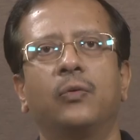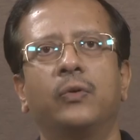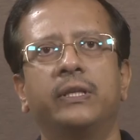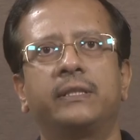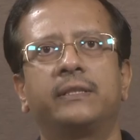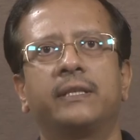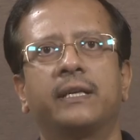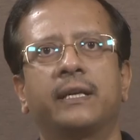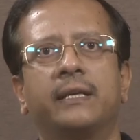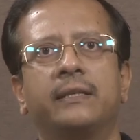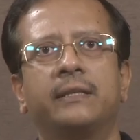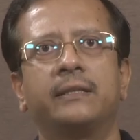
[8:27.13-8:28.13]
which
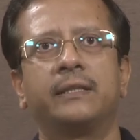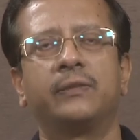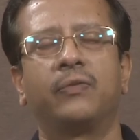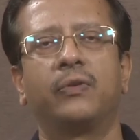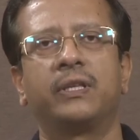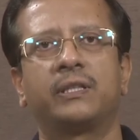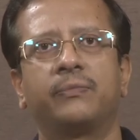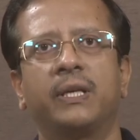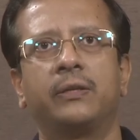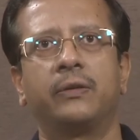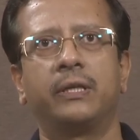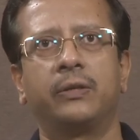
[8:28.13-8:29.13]
again is influenced by
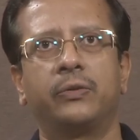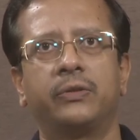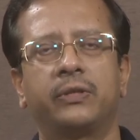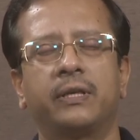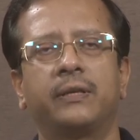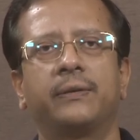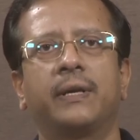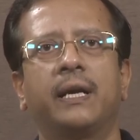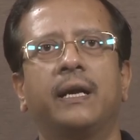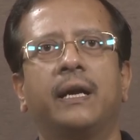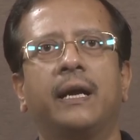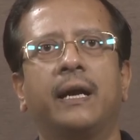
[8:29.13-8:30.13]
your intuition
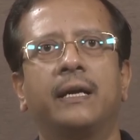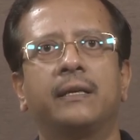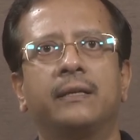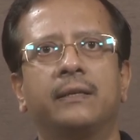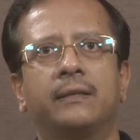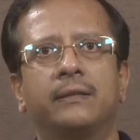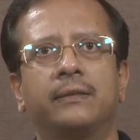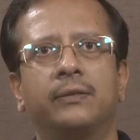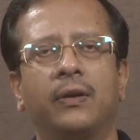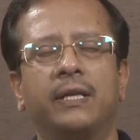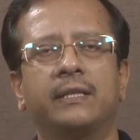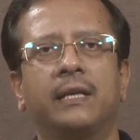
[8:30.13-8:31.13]
and
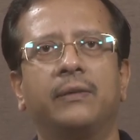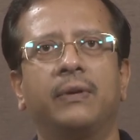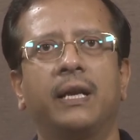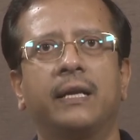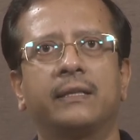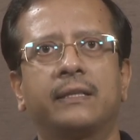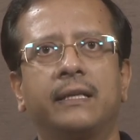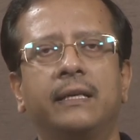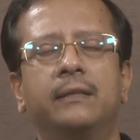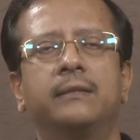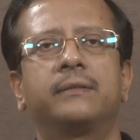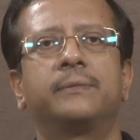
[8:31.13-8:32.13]
knowledge level and
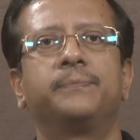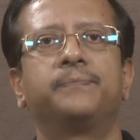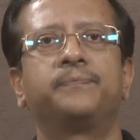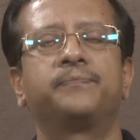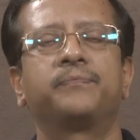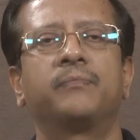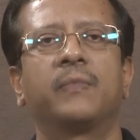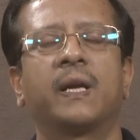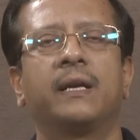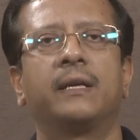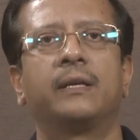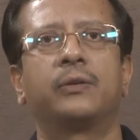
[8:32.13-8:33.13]
skills,
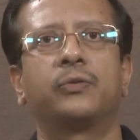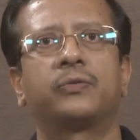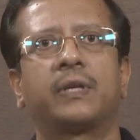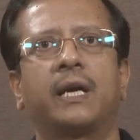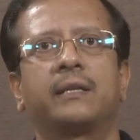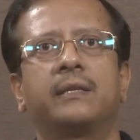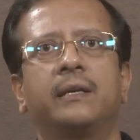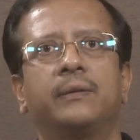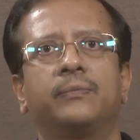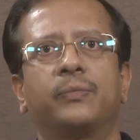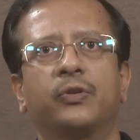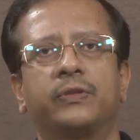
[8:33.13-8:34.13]
to start the
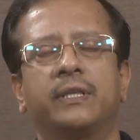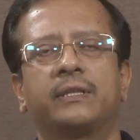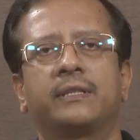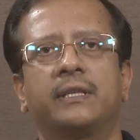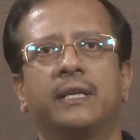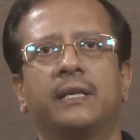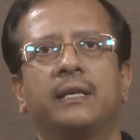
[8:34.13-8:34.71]
process.